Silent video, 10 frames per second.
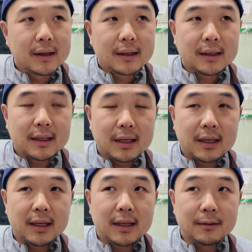
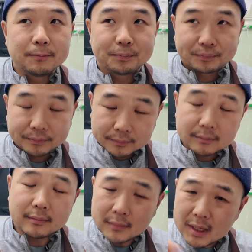the
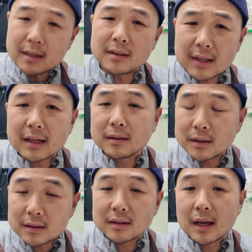2nd
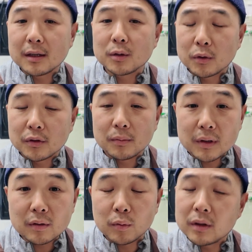stage or
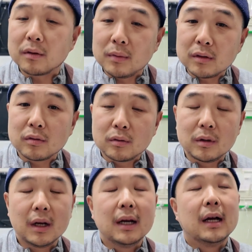with the
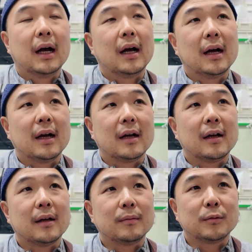misul.
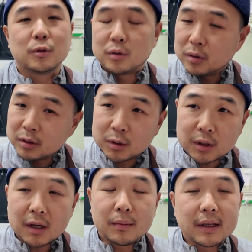Just do a good
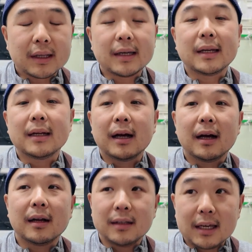job, and then
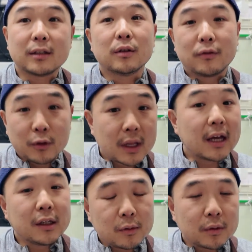yes, for
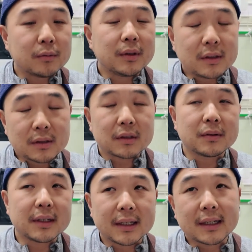that you would be
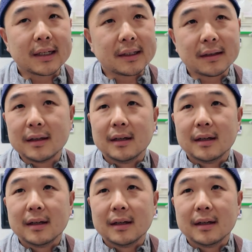stirring again